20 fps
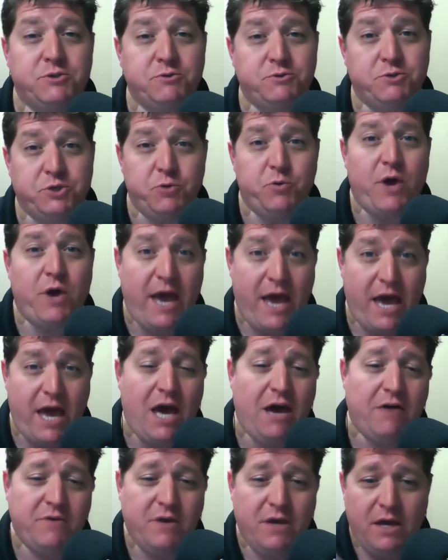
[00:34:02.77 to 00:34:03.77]
you do
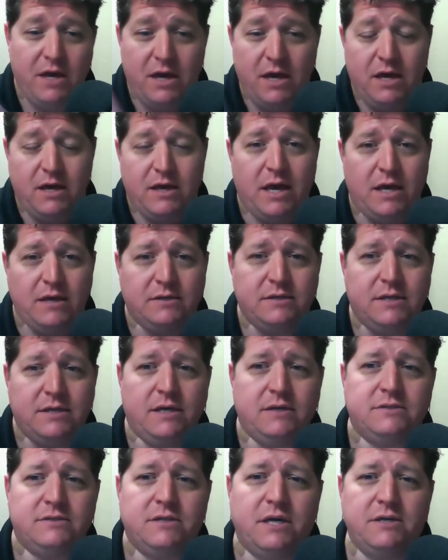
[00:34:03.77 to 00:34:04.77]
have,
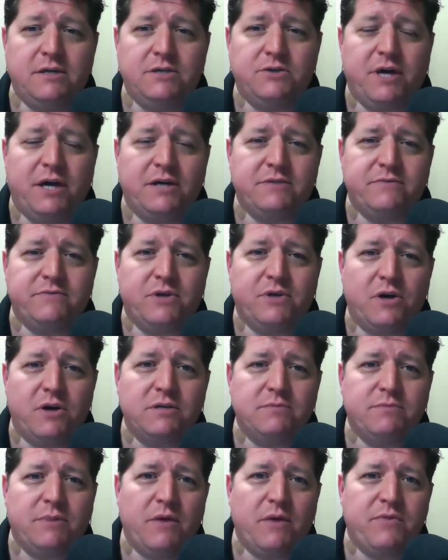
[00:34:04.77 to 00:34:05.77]
as you guys have
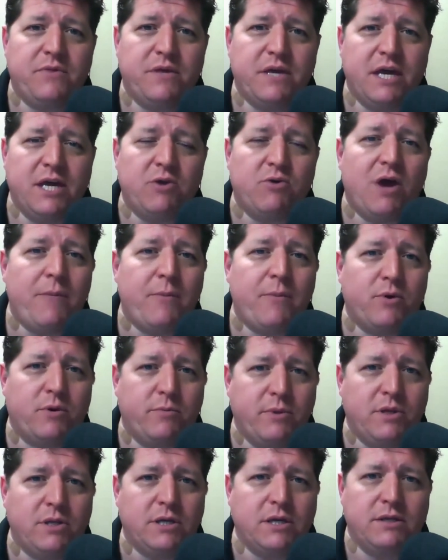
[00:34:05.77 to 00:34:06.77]
talked about, the
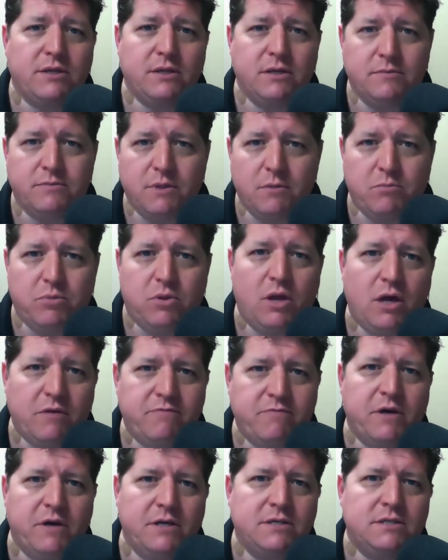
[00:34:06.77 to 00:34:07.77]
interoperability, the
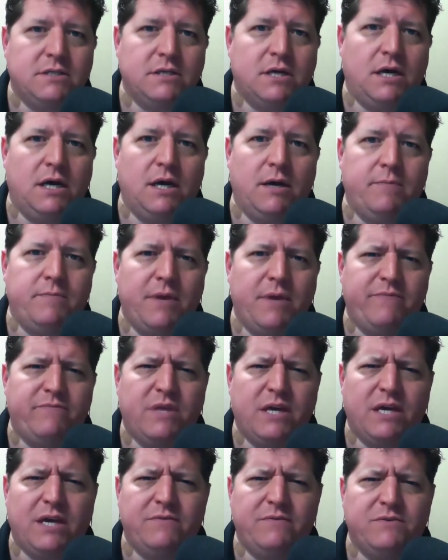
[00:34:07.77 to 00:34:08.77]
Plugfest. I
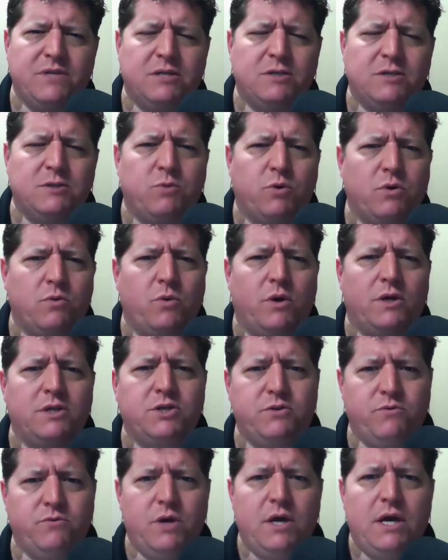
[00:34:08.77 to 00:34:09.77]
think I've said this more than once.
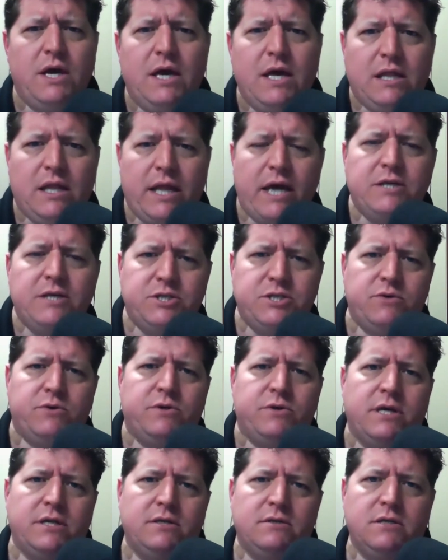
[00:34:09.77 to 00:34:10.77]
Last
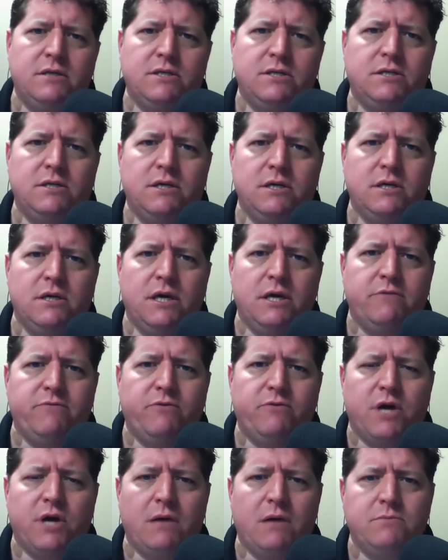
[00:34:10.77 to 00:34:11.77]
year at the
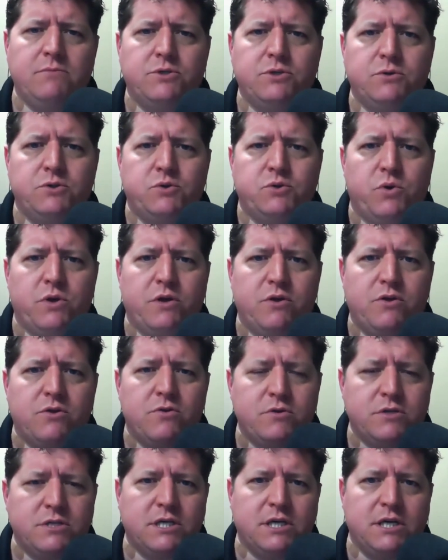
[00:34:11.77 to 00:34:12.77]
Infocomm show
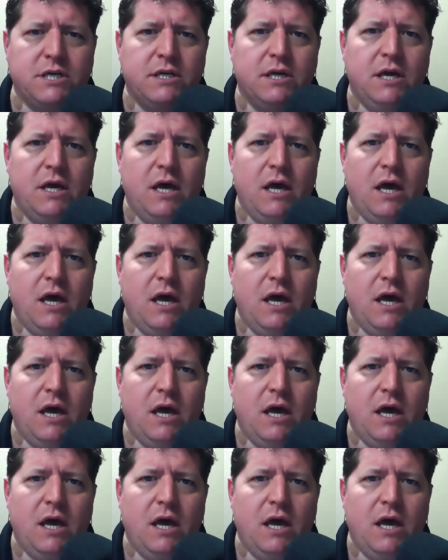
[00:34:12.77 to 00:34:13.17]
2013,